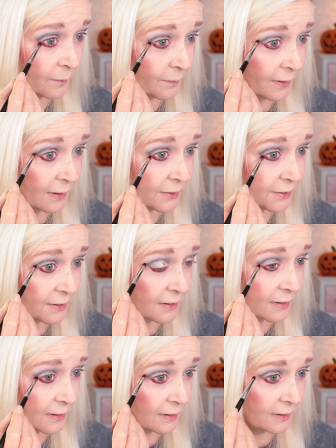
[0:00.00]
which
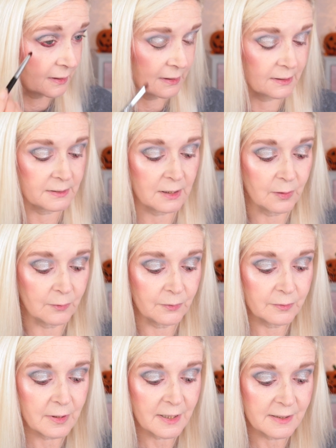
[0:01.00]
is
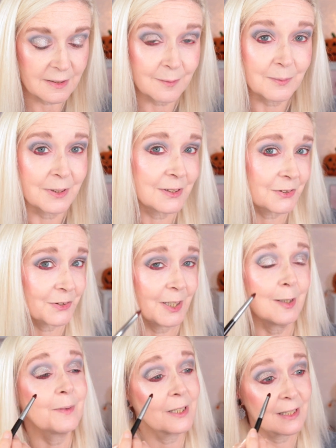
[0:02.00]
right up my
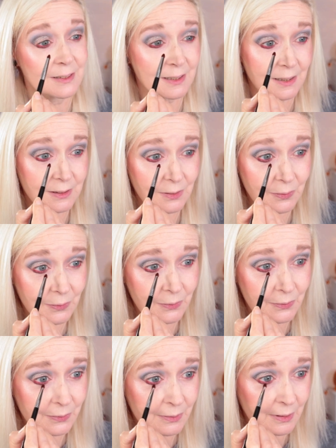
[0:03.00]
street because it's
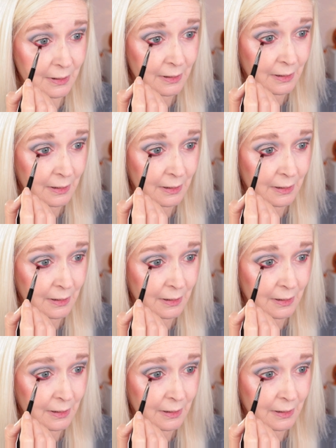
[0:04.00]
all